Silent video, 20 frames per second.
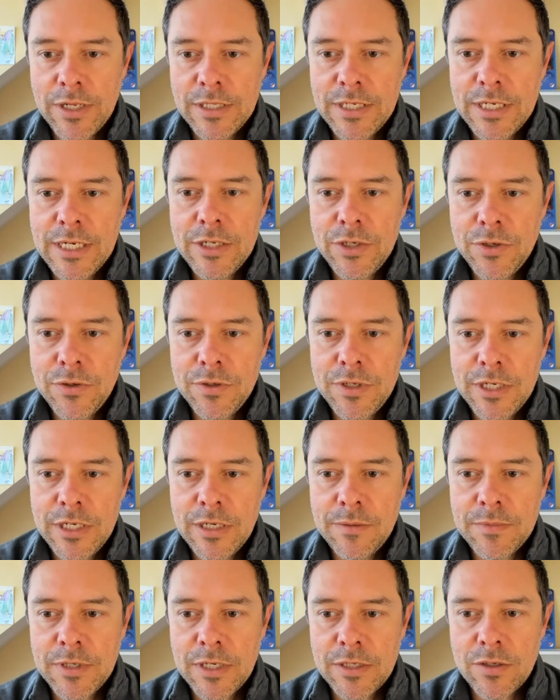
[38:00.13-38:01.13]
D2
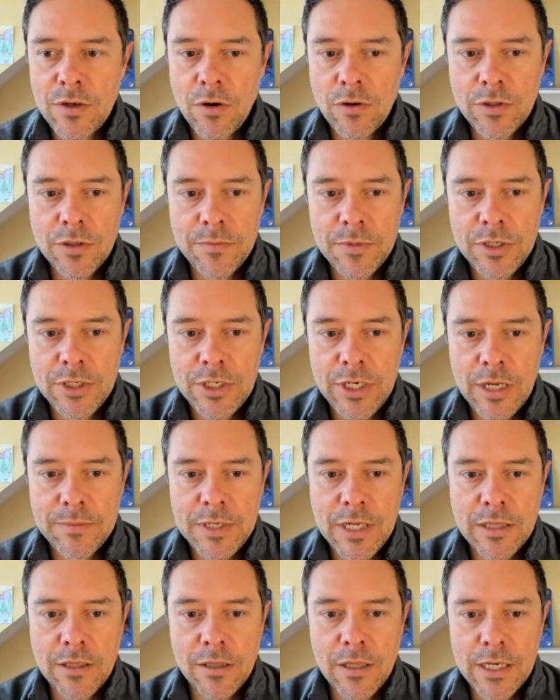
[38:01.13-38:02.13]
teams as Ultimate Champs
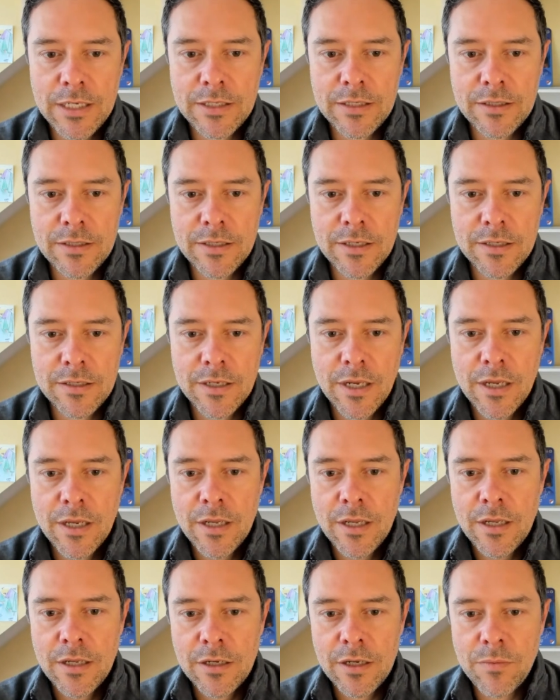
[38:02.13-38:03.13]
had the licenses,
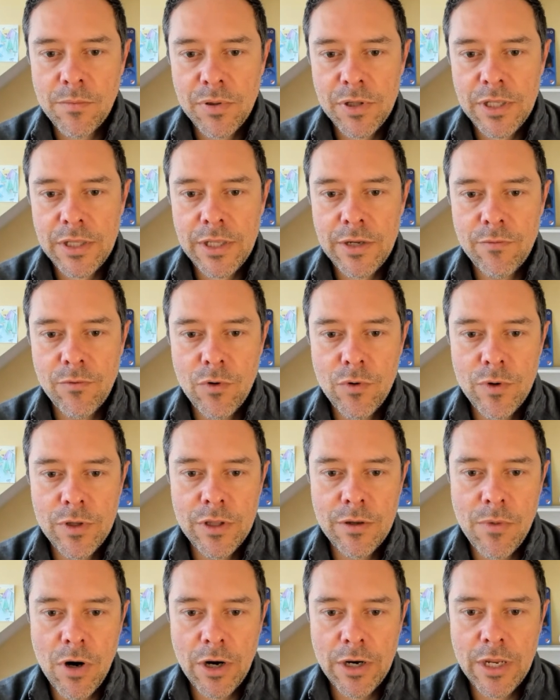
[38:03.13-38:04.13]
completely ruined
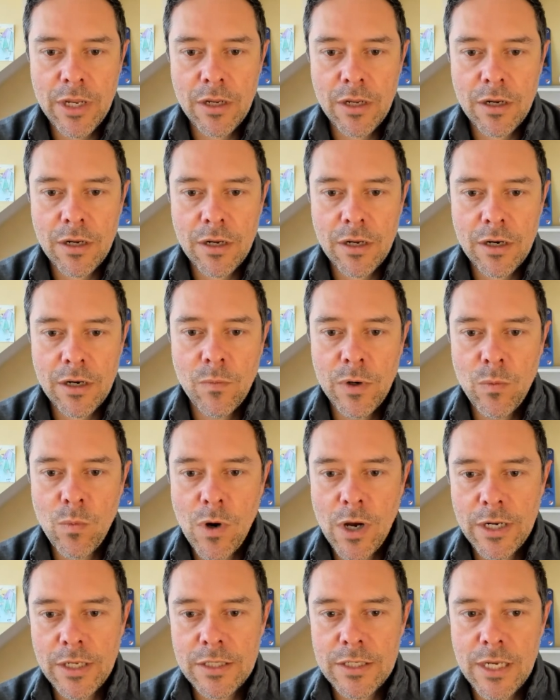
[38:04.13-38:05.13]
the market when
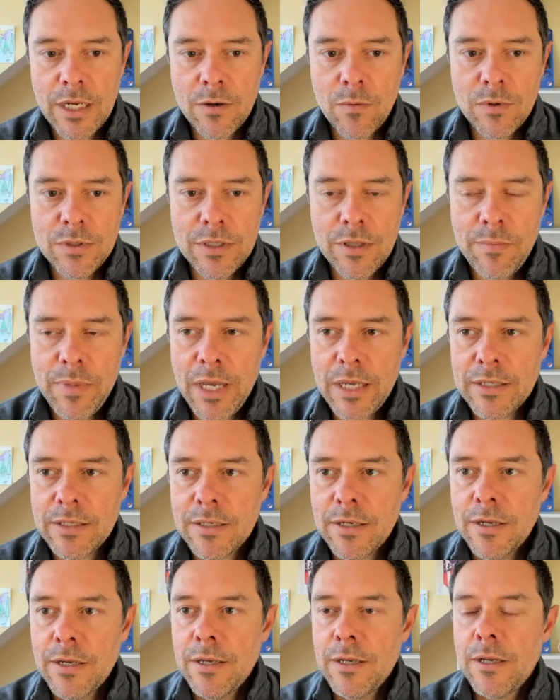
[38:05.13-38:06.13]
Wanted Zek was the
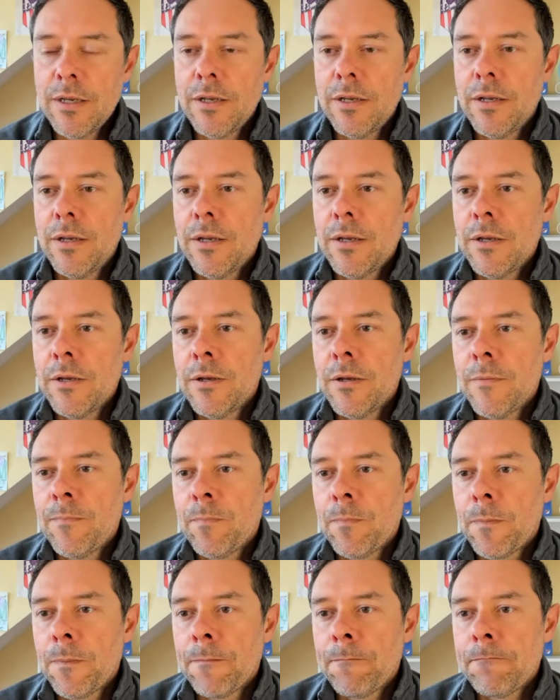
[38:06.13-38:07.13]
best.
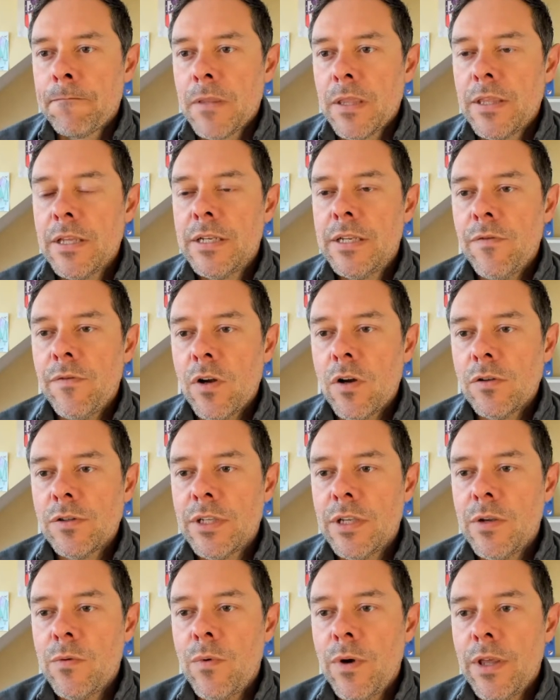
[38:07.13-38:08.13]
The
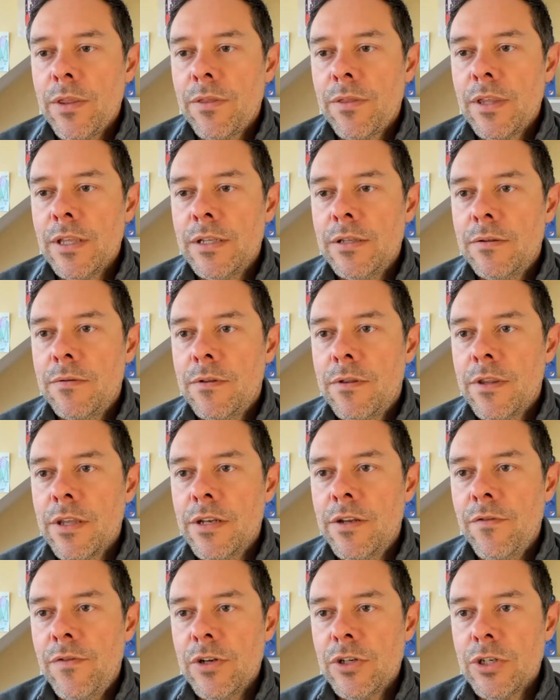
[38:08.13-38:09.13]
difficulty with the
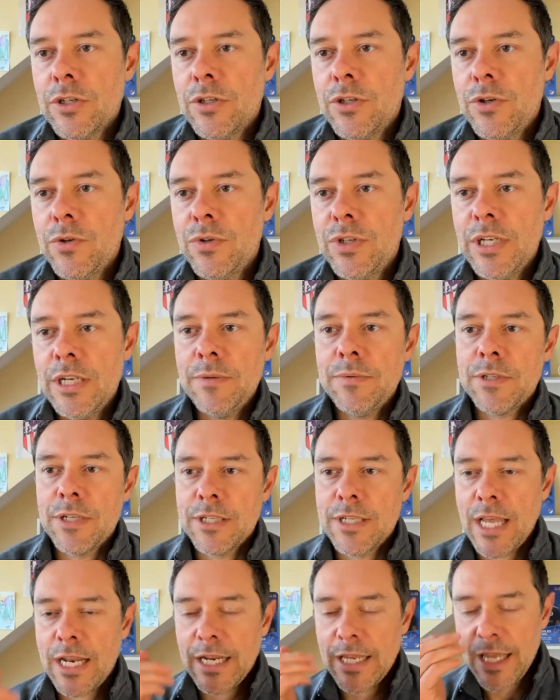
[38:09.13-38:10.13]
Division 2 teams
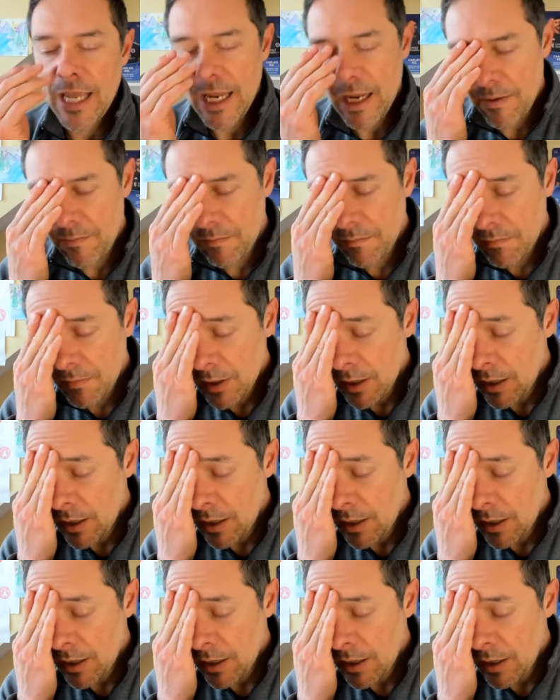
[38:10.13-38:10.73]
is that it came